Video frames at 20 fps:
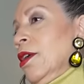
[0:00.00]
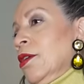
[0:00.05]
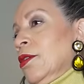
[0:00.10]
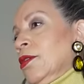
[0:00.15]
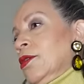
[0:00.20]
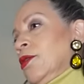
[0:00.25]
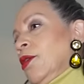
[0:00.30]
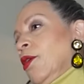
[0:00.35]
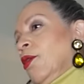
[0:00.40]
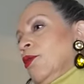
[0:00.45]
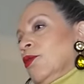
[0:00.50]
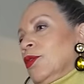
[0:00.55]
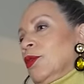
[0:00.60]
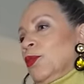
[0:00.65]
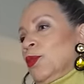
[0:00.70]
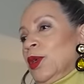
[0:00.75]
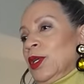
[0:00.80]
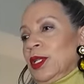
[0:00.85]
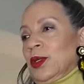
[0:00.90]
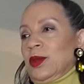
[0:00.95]
So
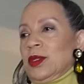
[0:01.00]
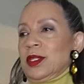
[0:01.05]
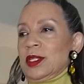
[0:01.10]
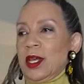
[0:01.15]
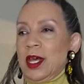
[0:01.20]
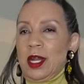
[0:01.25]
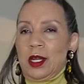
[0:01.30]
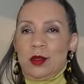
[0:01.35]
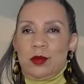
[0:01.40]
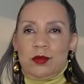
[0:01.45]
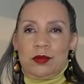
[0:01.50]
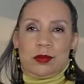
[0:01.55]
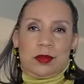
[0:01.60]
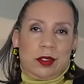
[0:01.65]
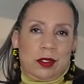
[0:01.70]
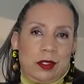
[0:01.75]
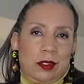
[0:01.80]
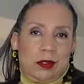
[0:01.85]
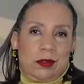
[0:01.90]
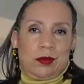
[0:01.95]
I put, thought I'd
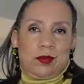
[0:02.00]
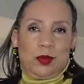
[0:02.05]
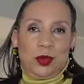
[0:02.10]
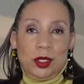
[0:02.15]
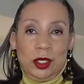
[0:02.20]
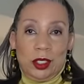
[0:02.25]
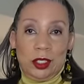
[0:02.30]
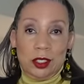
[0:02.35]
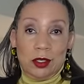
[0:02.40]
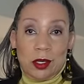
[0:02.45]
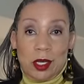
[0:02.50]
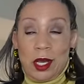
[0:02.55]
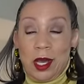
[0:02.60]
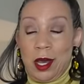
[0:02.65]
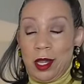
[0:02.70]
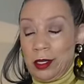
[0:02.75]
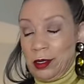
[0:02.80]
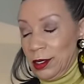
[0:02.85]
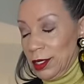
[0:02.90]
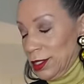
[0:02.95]
just put a little
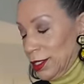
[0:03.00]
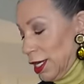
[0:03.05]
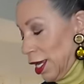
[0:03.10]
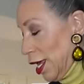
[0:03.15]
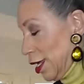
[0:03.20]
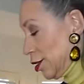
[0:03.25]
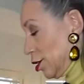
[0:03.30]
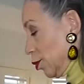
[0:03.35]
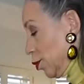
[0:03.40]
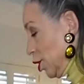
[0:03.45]
color because I got so